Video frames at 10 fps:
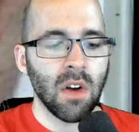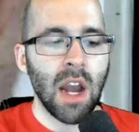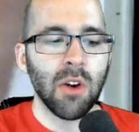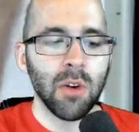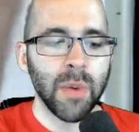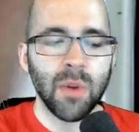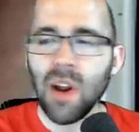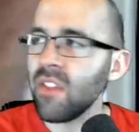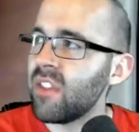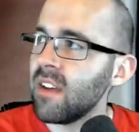How could we
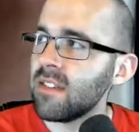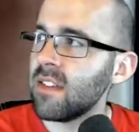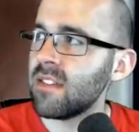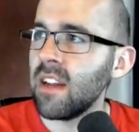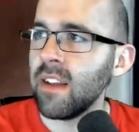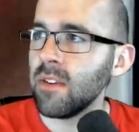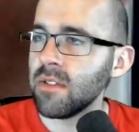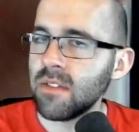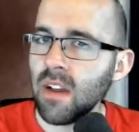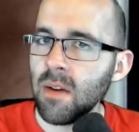write this as an angle
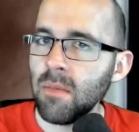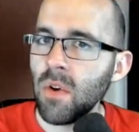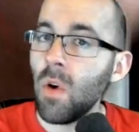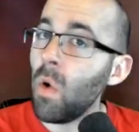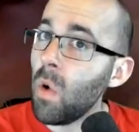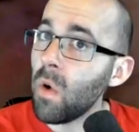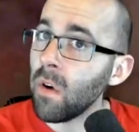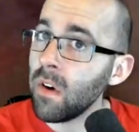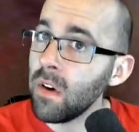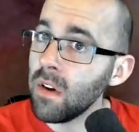sum
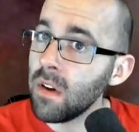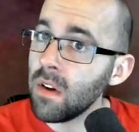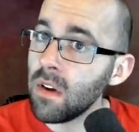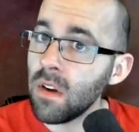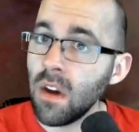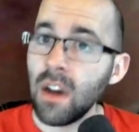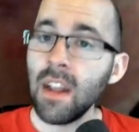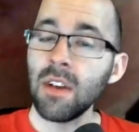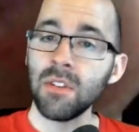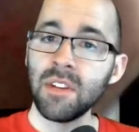or an
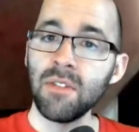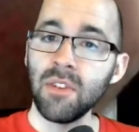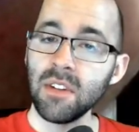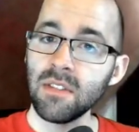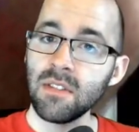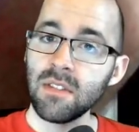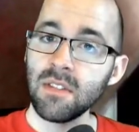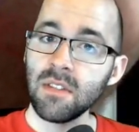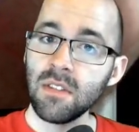angle difference?